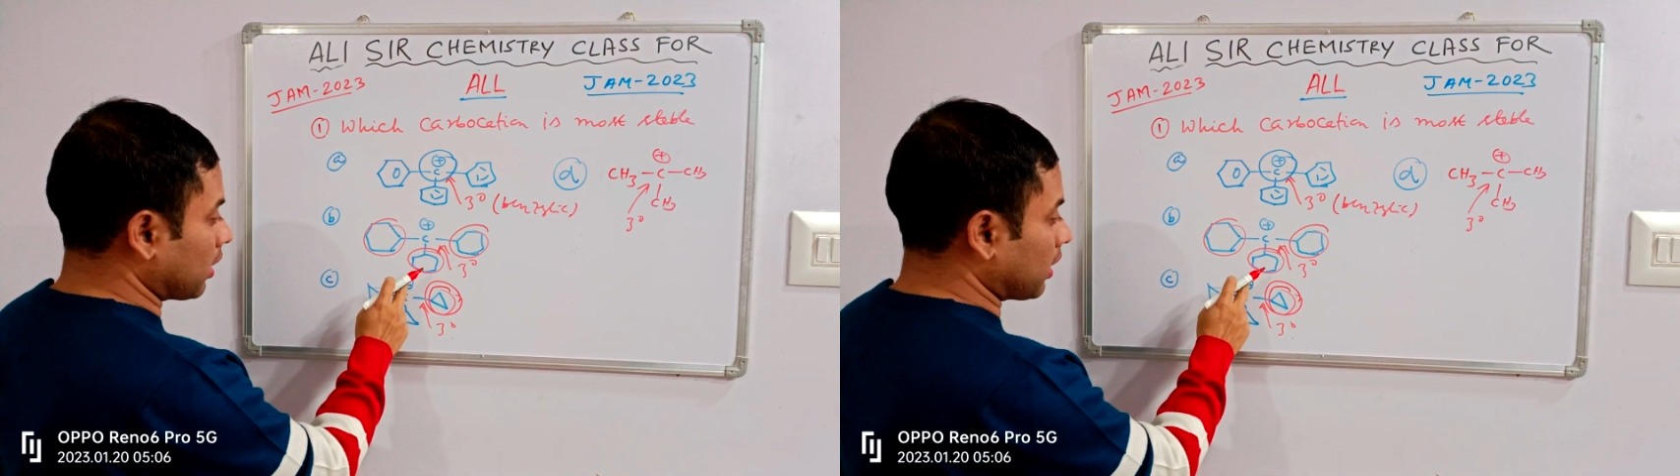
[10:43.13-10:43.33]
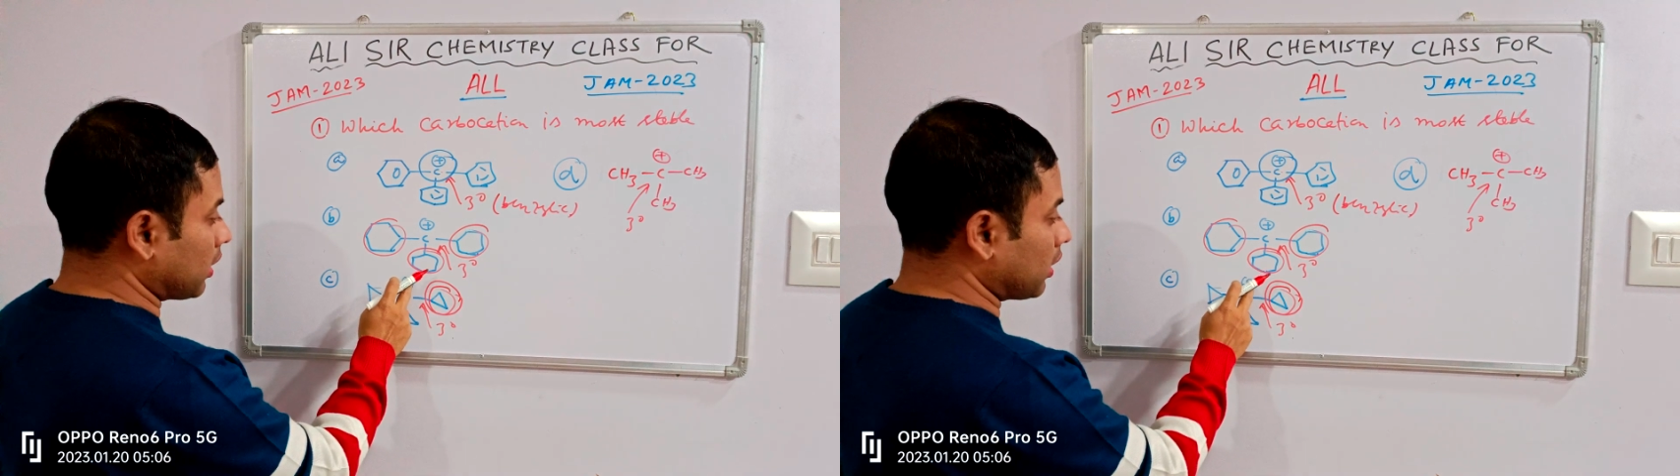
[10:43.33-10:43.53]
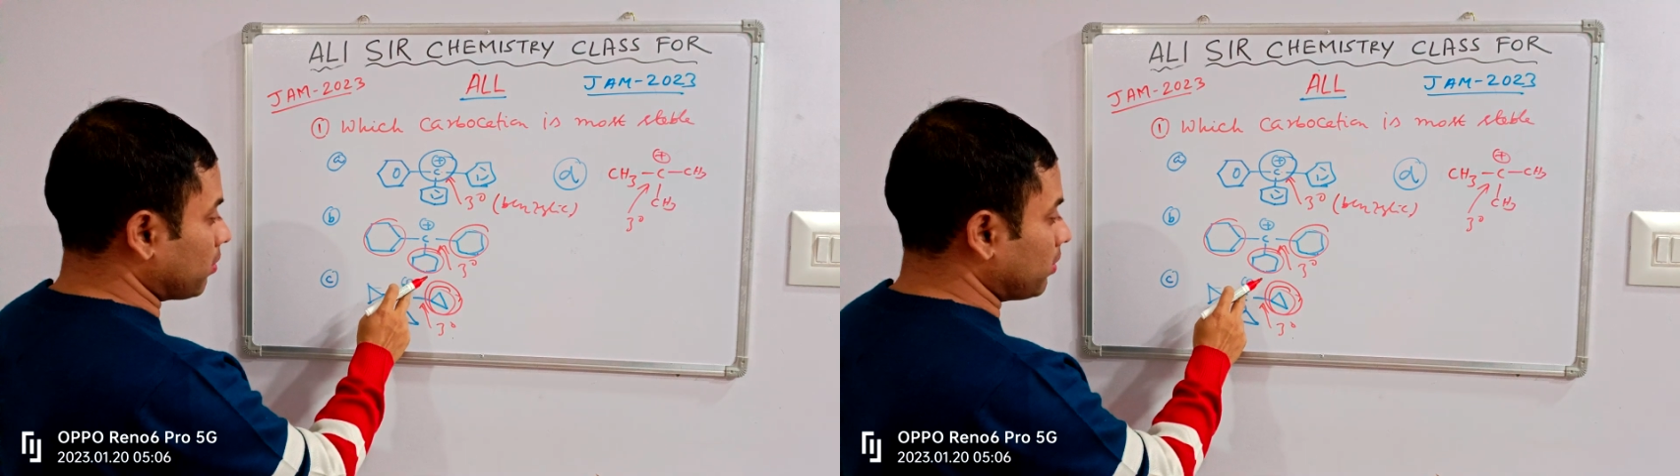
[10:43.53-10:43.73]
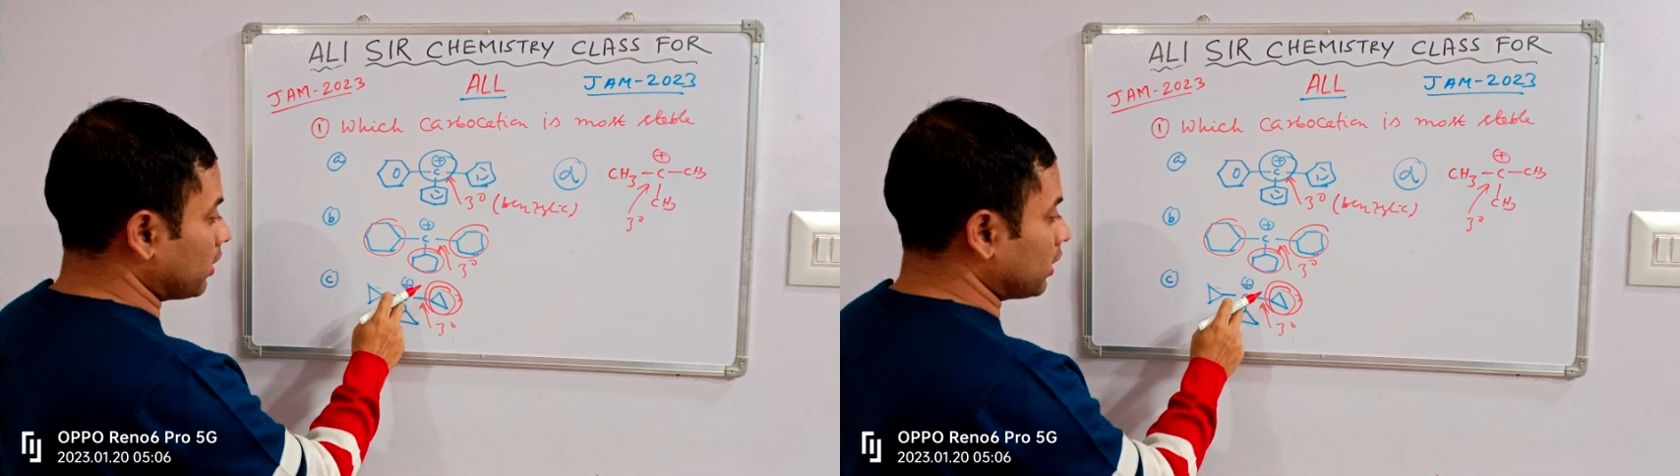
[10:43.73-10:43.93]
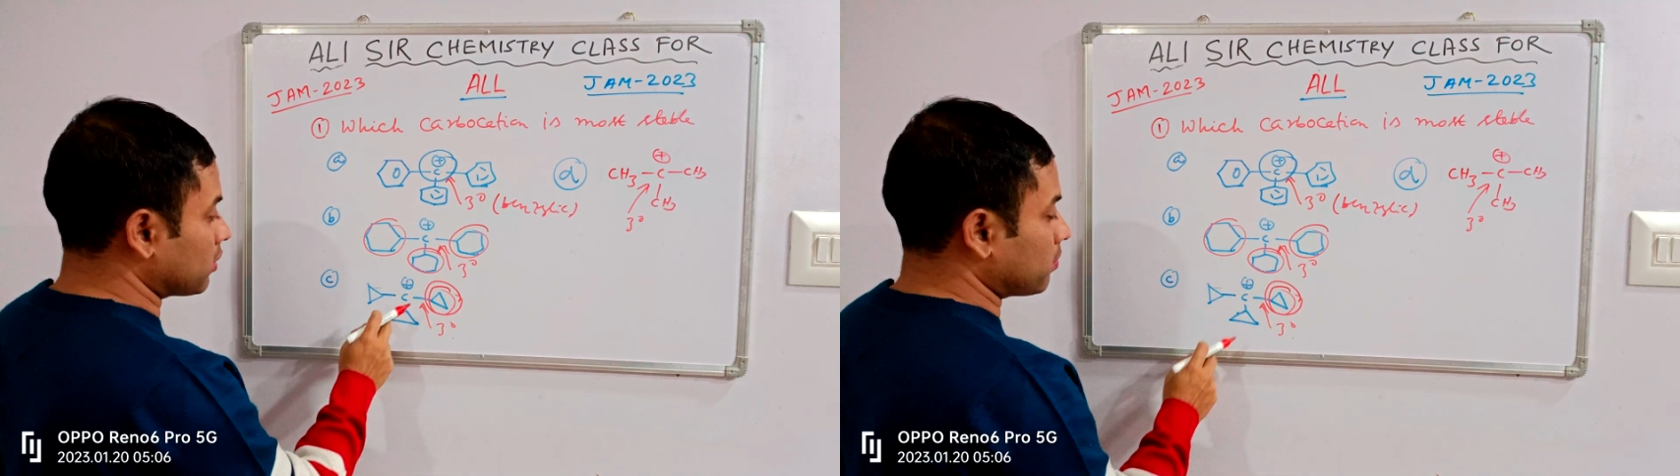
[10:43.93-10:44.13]

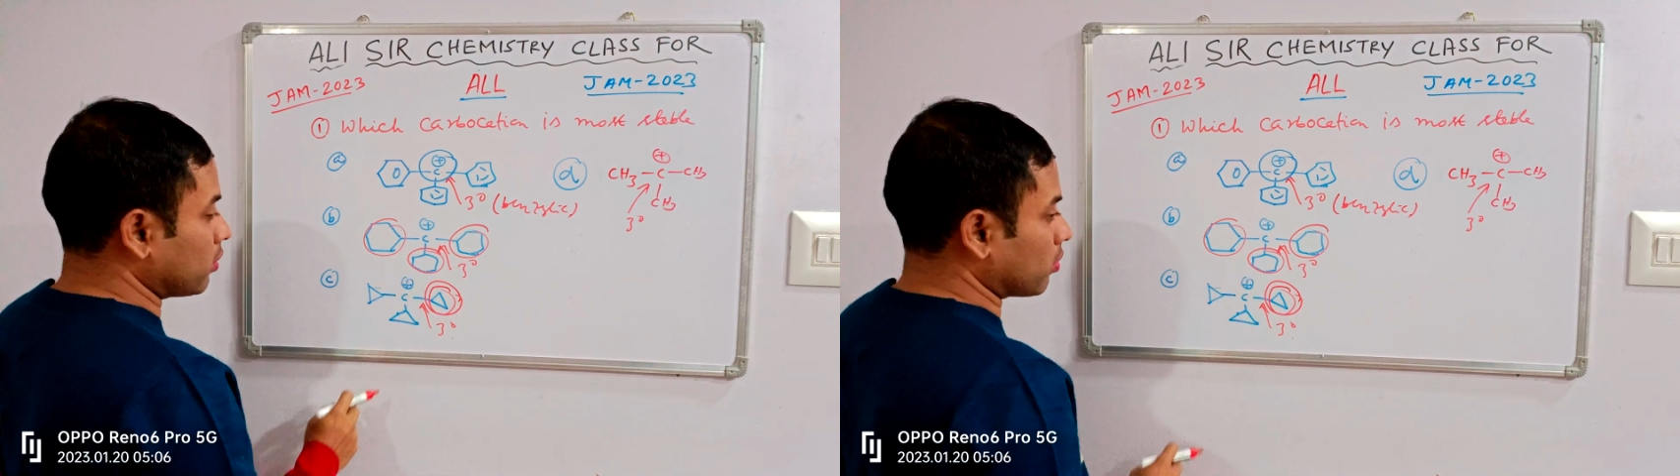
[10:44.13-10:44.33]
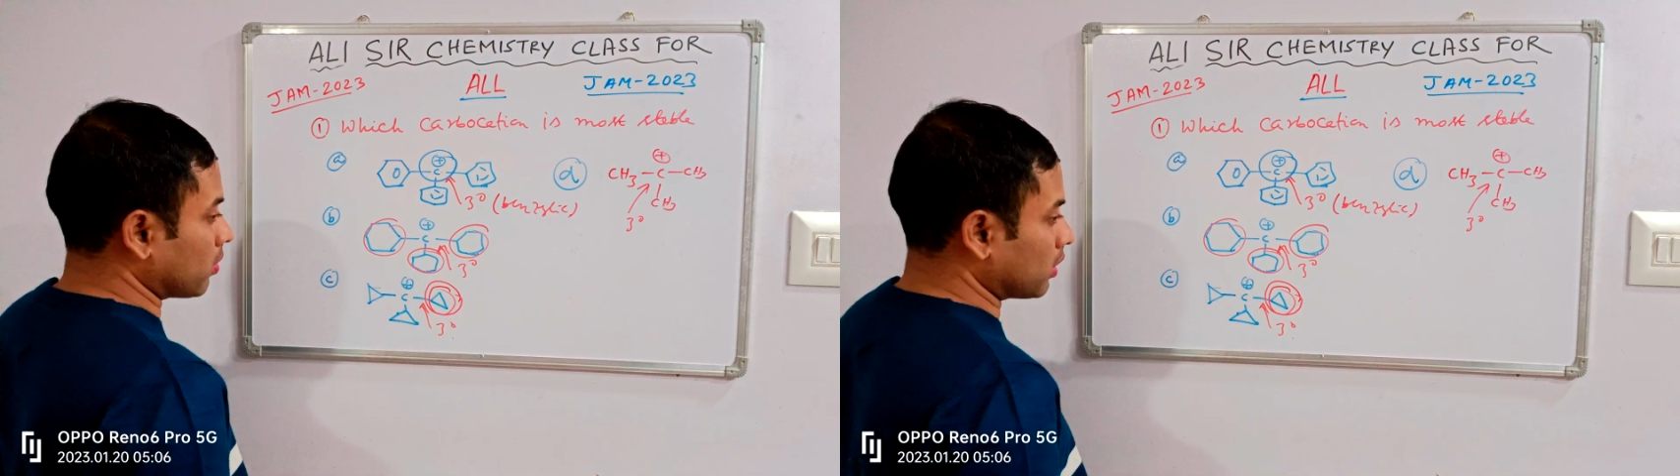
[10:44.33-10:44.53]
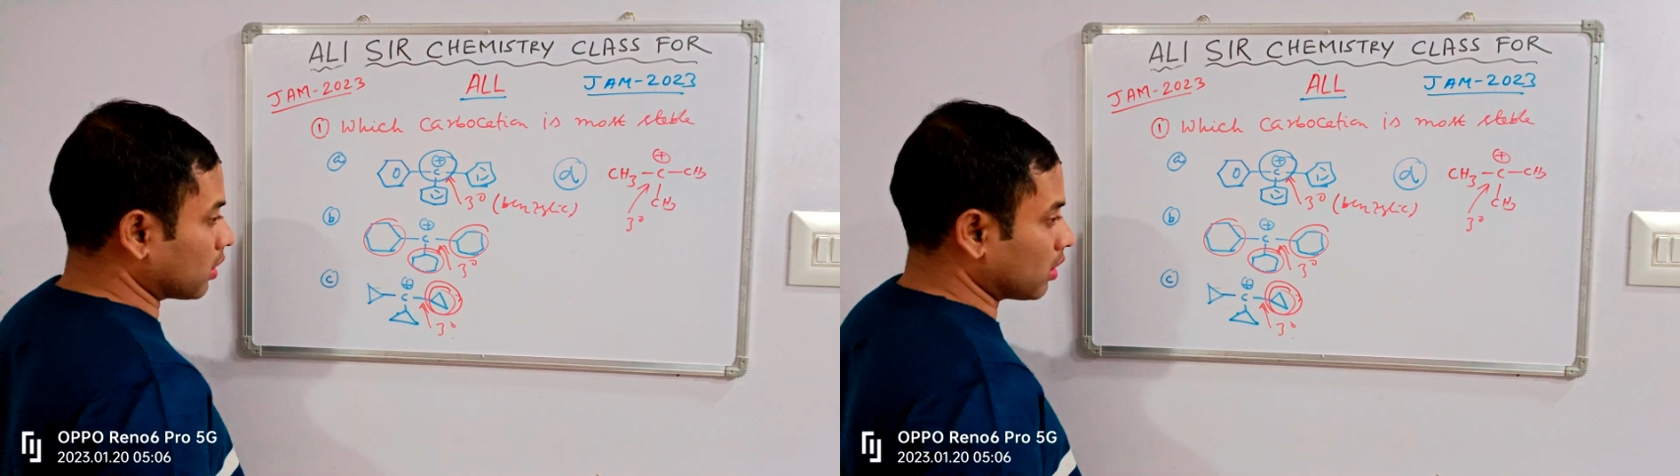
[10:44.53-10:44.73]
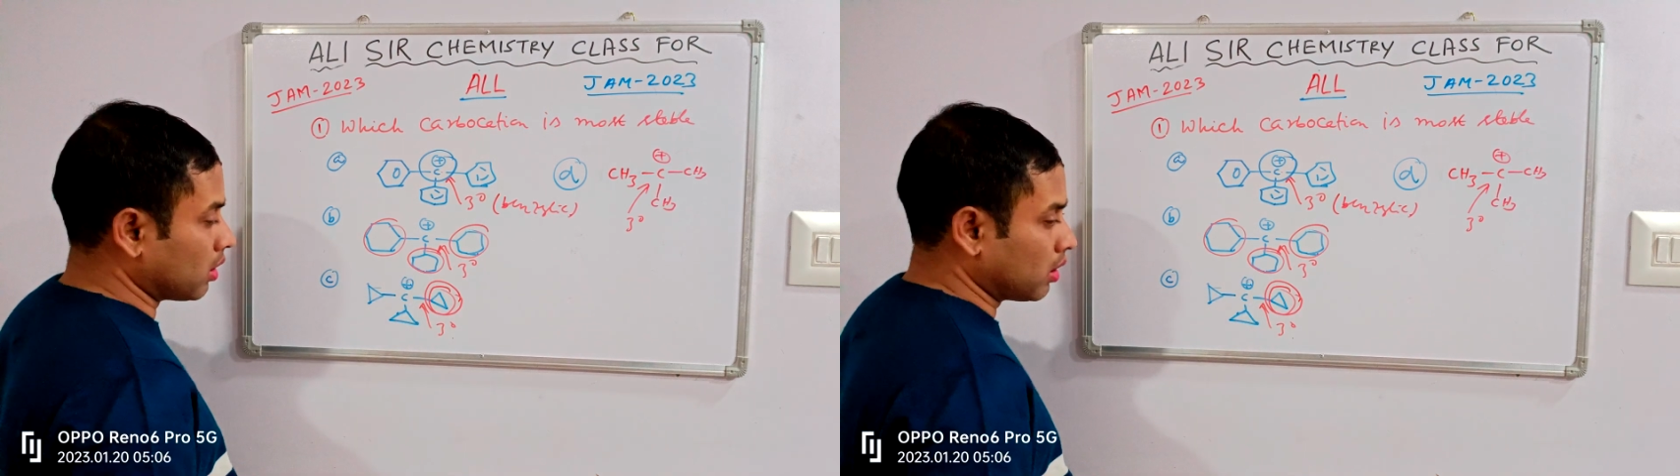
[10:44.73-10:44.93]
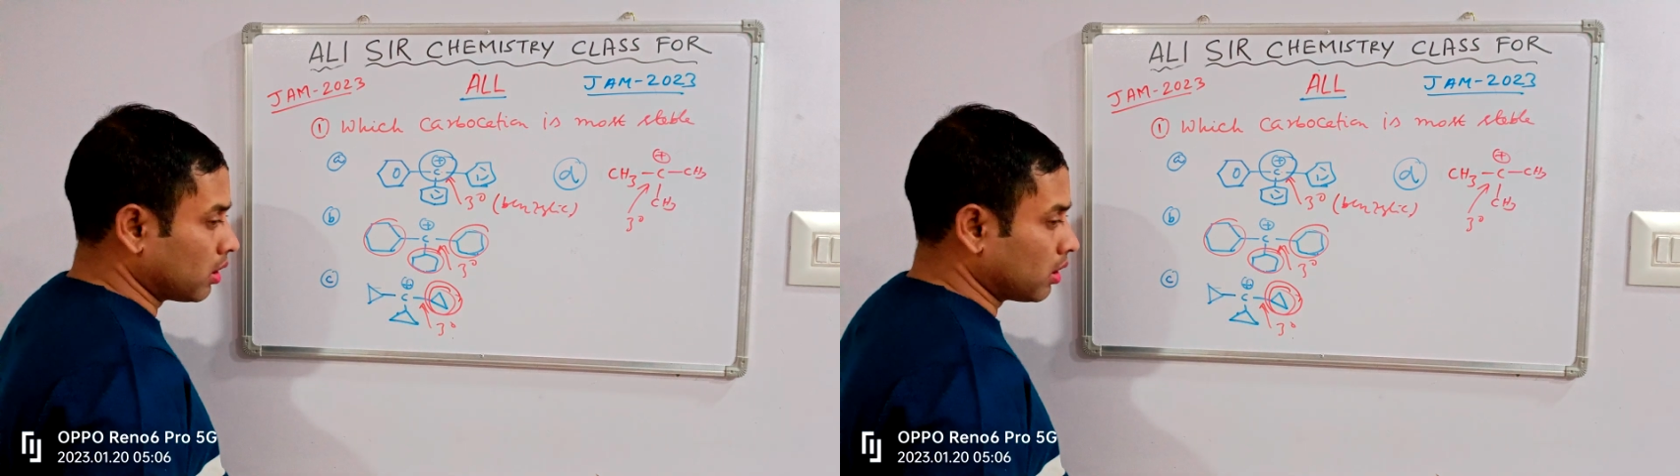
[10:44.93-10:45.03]
unhybridized p orbital.